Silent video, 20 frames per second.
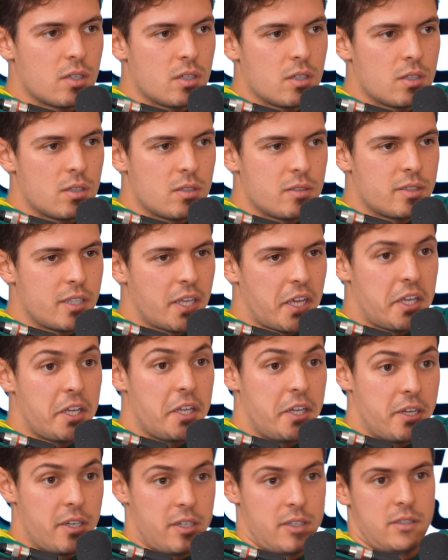Mm. The
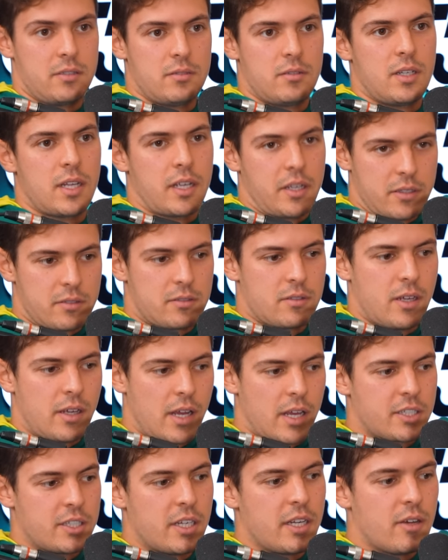year like
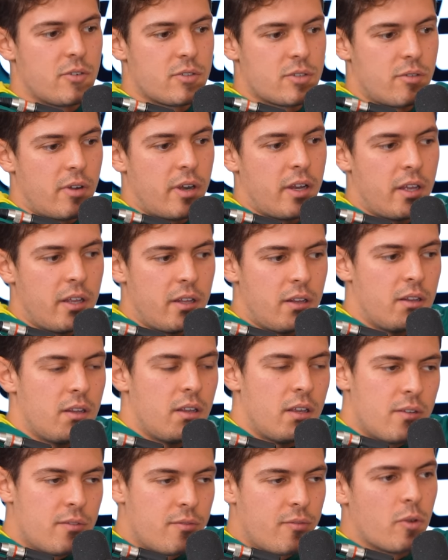actually I was already in,
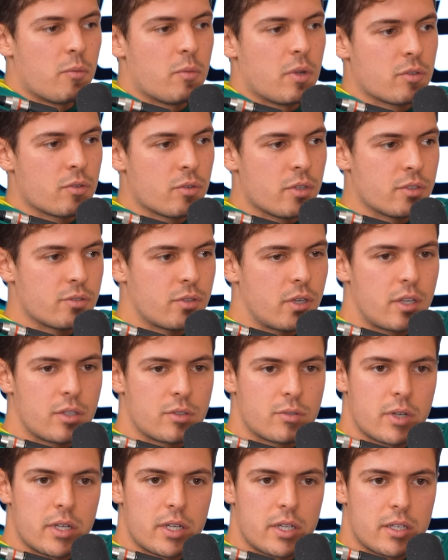in Formula 2 in
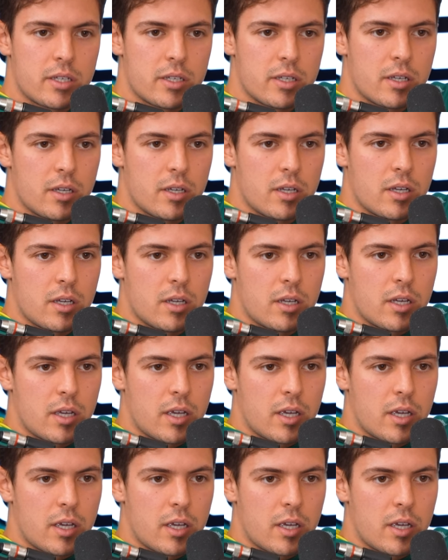2020 yeah.